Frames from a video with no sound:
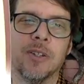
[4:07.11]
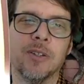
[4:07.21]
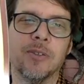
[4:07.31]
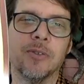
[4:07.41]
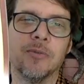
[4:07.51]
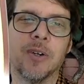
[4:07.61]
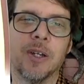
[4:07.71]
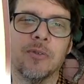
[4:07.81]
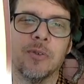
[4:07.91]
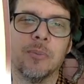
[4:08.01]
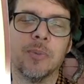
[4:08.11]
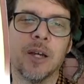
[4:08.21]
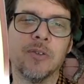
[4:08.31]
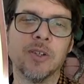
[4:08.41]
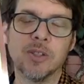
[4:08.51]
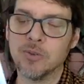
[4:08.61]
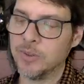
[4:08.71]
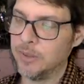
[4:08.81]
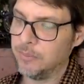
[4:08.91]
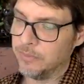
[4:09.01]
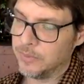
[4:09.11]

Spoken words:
that you'll find from guys like Sri